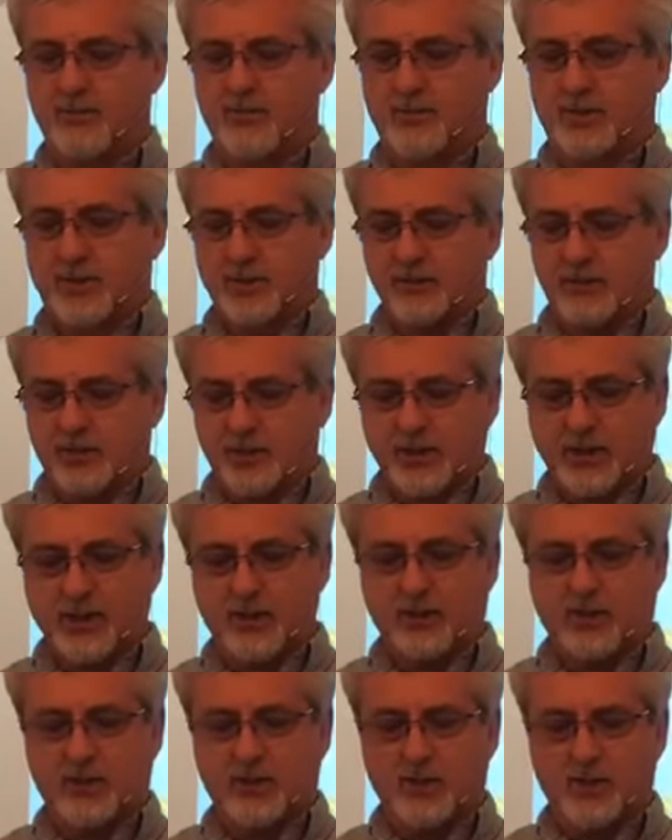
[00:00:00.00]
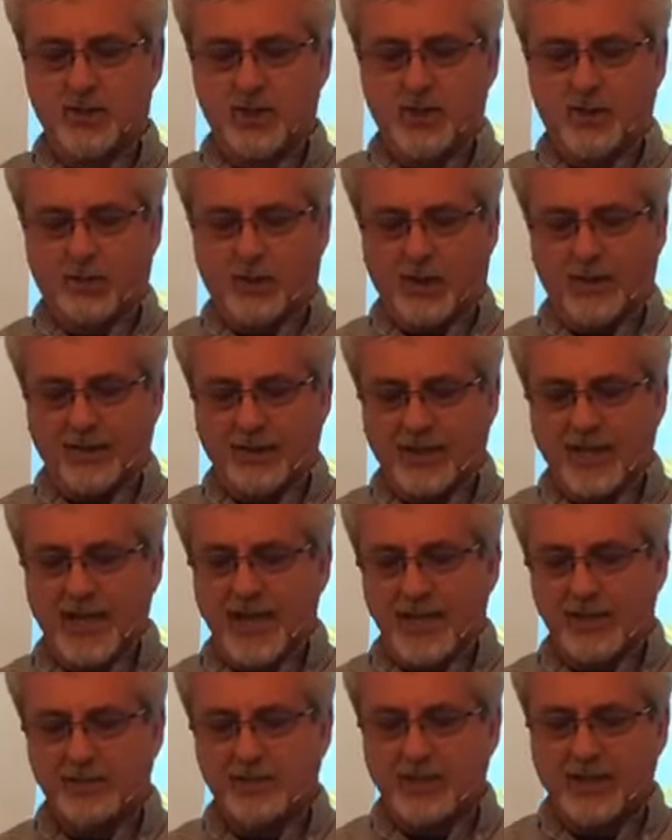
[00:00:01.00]
Consider what
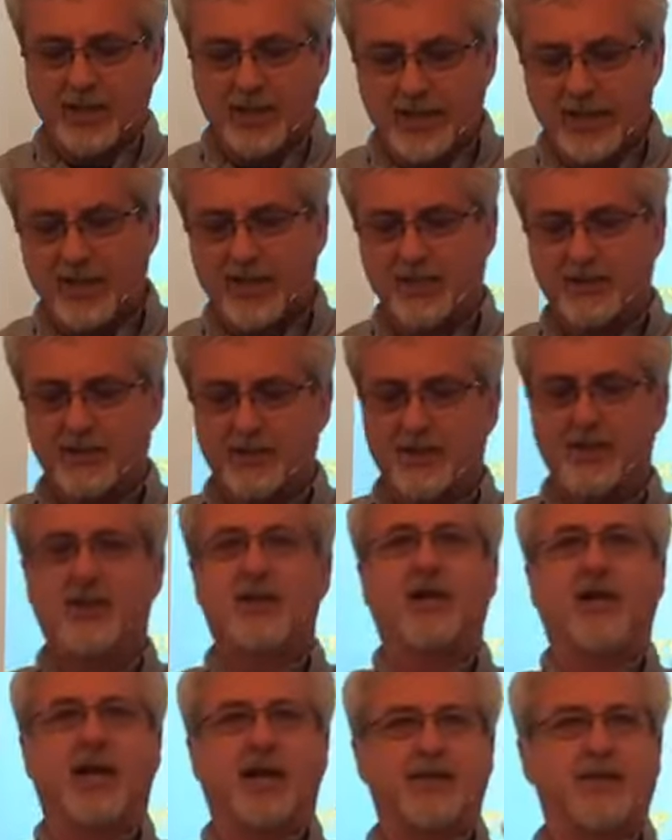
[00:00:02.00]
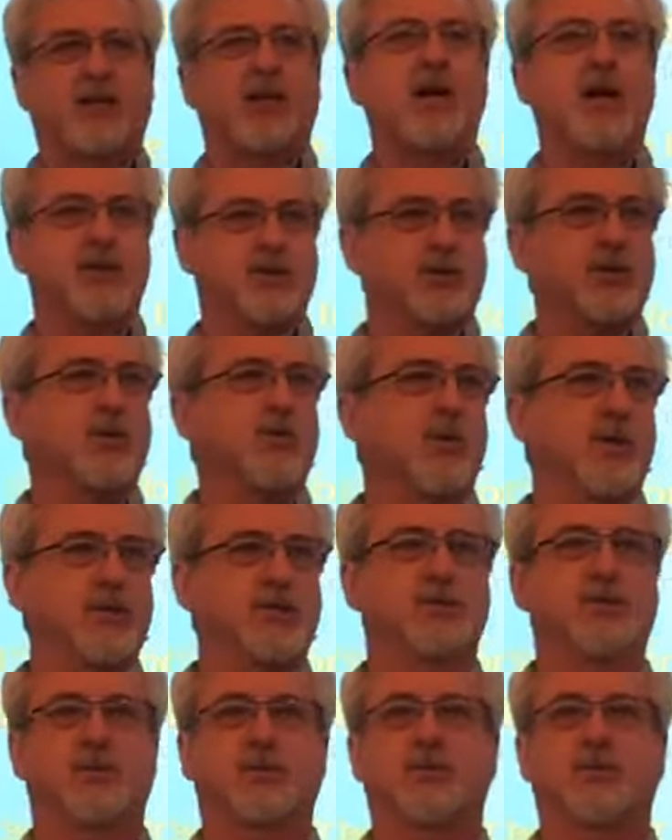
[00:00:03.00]
lies ahead and the consequences.